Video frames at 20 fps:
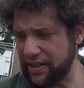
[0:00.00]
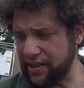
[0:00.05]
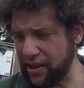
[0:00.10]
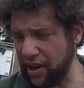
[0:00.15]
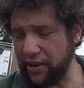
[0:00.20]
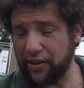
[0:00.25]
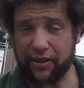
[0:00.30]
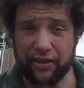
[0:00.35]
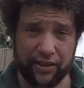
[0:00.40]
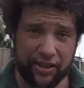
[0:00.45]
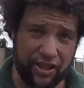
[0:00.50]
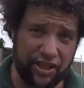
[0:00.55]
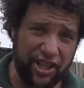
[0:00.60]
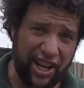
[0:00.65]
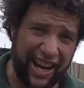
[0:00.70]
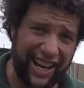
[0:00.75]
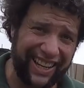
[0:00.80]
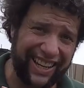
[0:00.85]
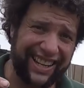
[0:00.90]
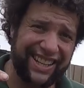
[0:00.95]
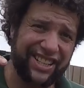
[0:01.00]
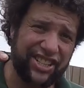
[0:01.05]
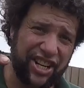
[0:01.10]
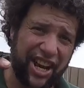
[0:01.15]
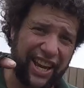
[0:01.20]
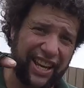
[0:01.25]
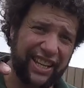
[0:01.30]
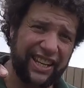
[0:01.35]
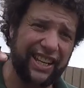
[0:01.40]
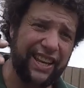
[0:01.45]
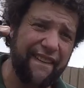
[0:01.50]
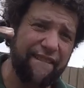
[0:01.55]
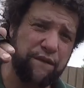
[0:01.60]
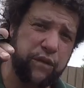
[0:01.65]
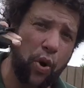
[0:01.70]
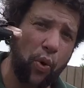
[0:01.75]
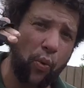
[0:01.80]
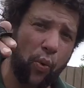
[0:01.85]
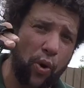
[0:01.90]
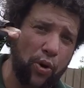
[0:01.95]
So check, checkity,
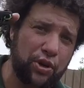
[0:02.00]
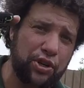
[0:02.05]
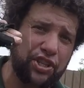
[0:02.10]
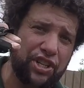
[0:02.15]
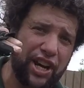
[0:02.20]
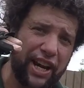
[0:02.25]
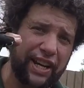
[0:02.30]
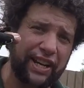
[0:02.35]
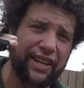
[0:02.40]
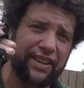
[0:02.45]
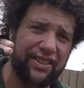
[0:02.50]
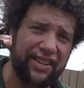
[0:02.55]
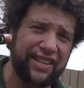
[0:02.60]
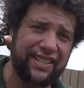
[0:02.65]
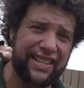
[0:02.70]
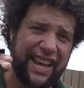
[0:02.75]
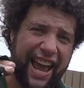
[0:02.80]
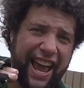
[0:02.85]
check this